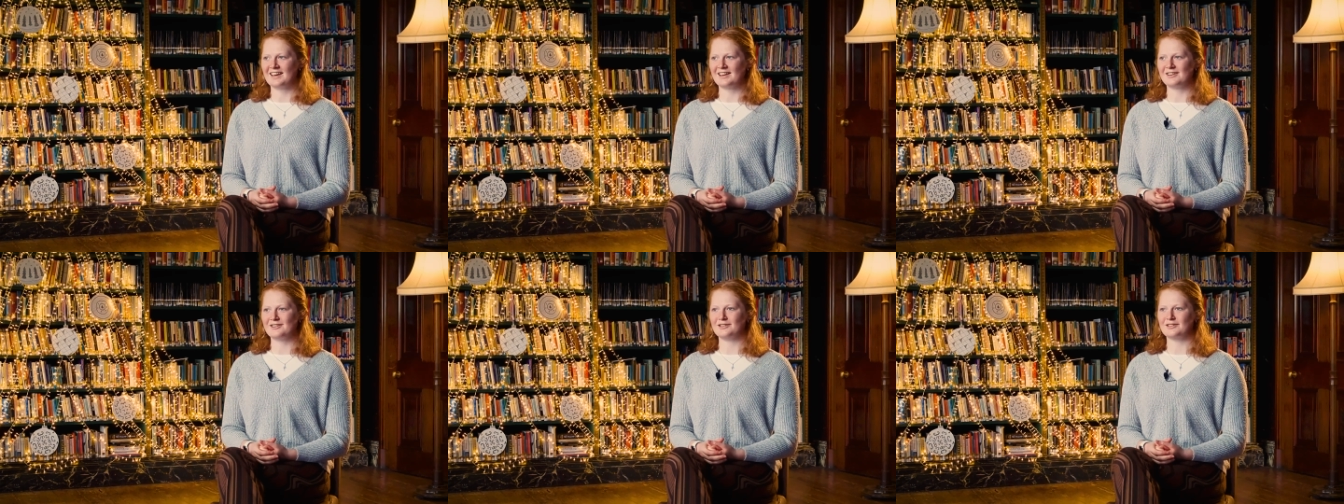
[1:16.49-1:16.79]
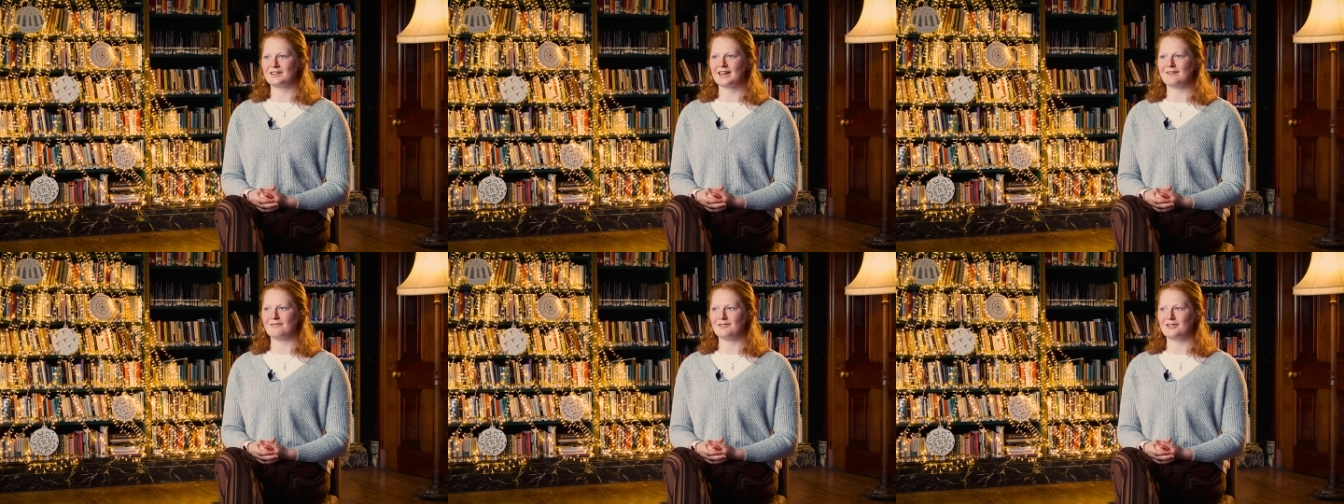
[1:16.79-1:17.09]
it
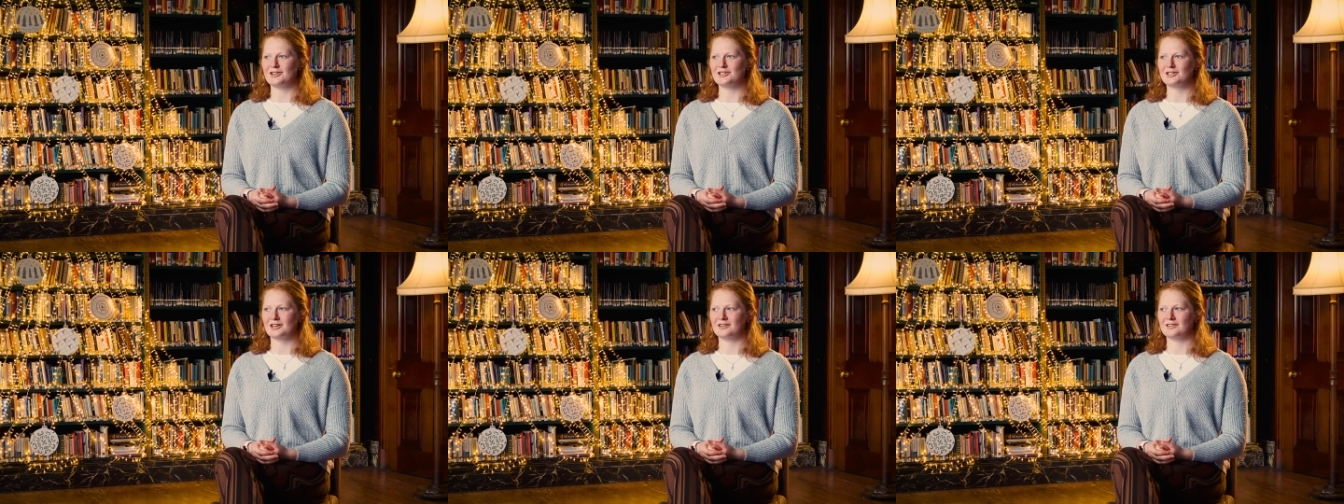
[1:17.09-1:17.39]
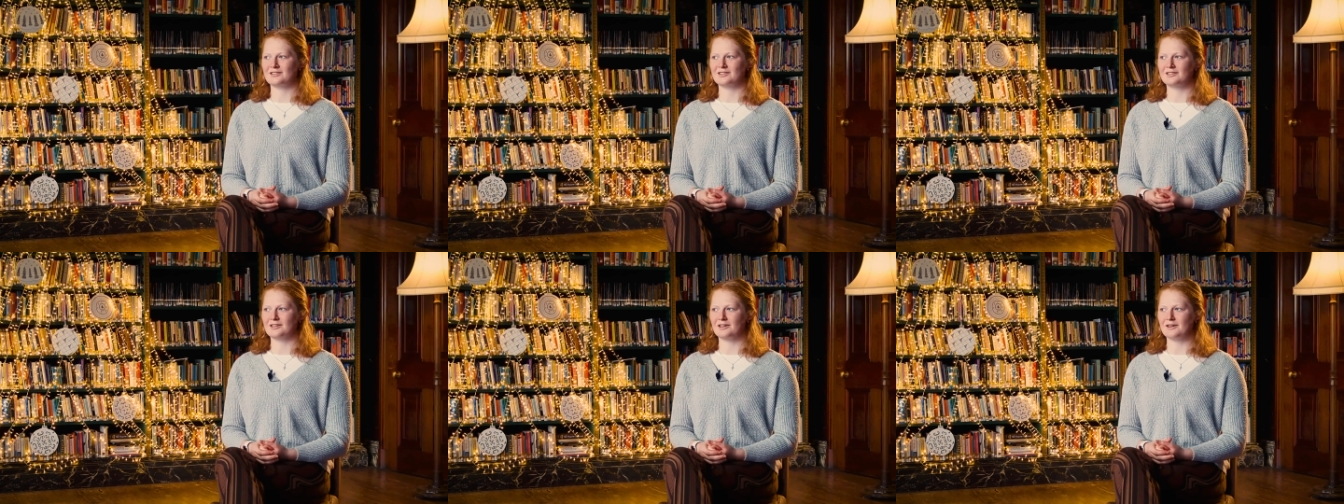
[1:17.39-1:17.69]
just gave you the
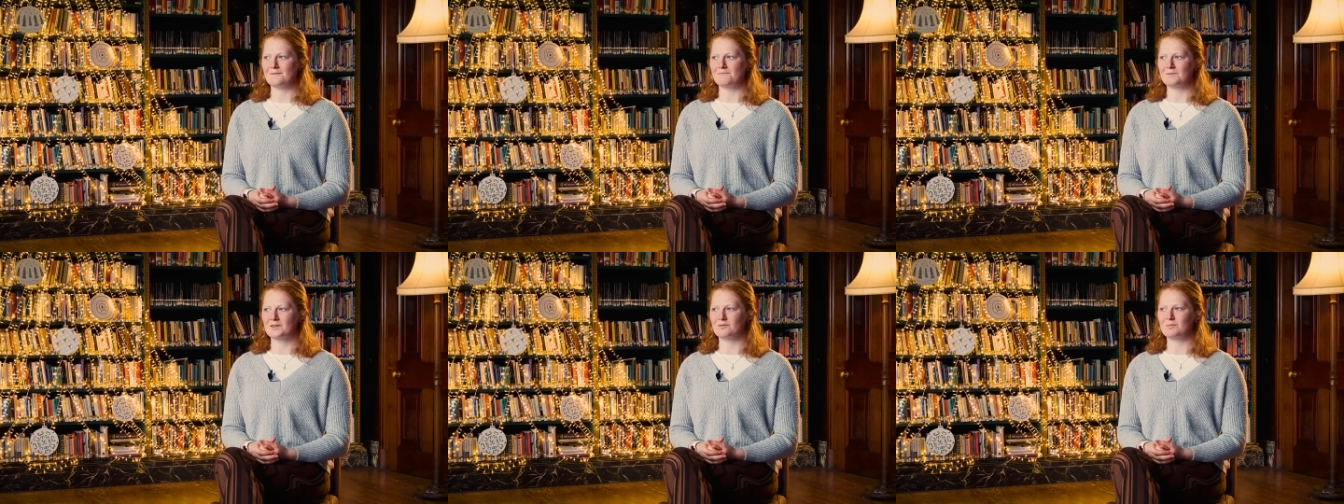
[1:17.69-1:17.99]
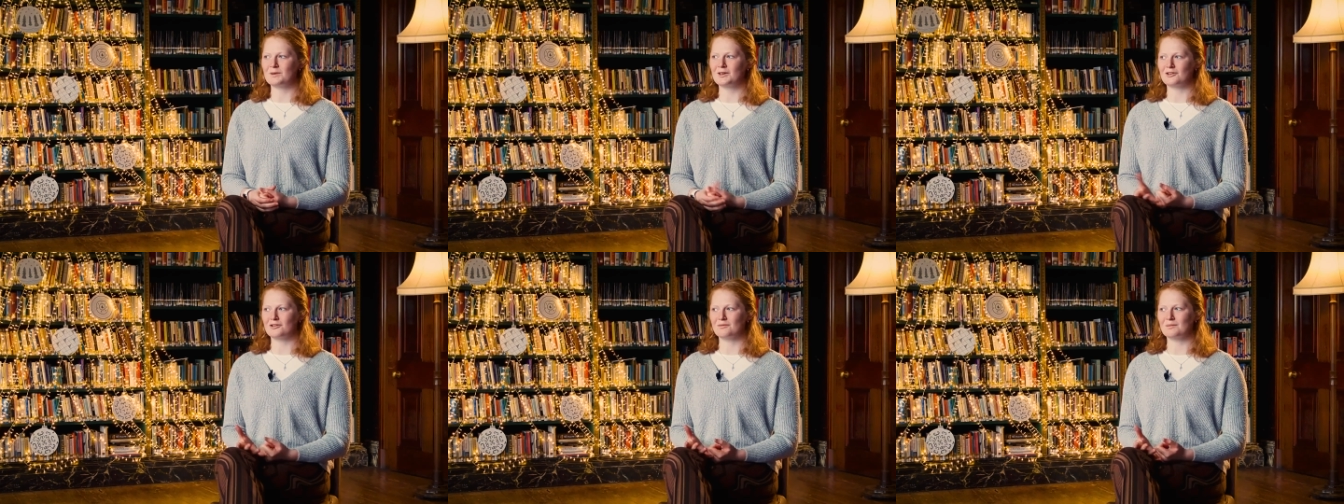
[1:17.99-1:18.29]
chance to
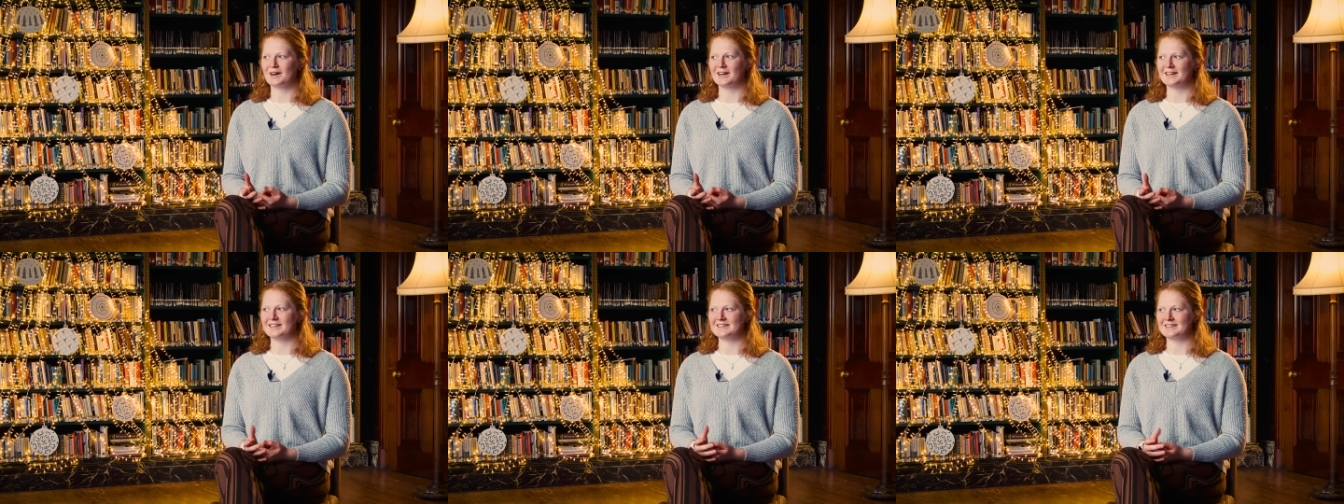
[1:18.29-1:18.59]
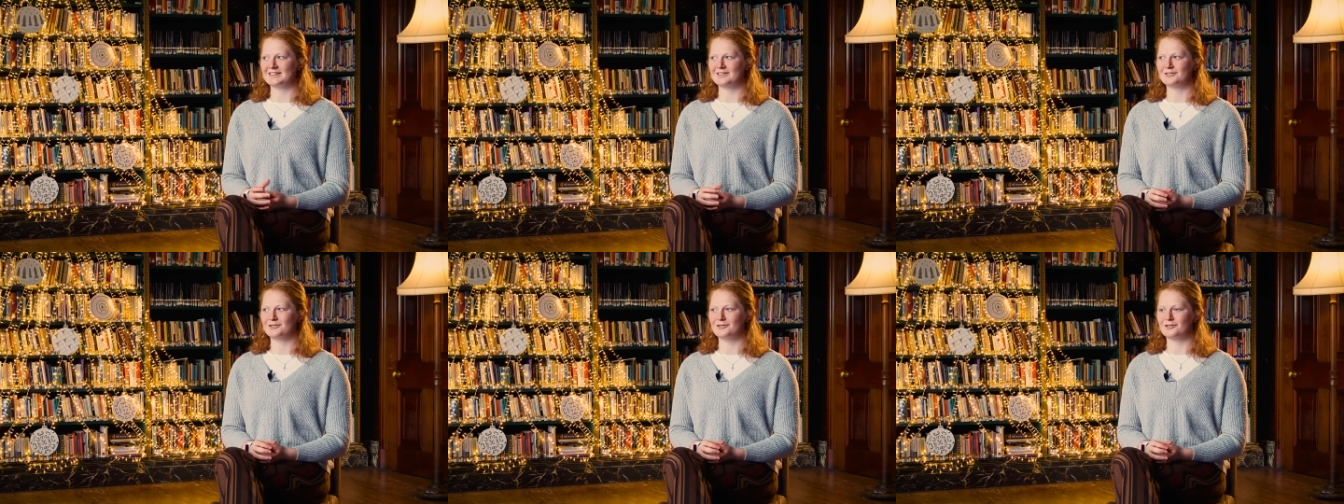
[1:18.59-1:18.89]
speak your
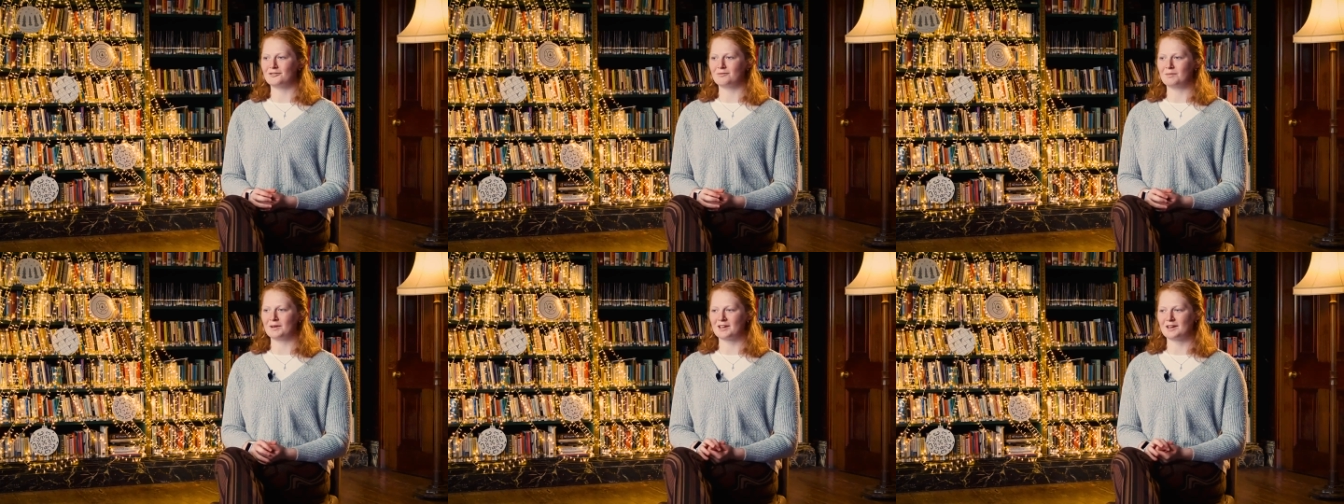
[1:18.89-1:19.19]
mind and sort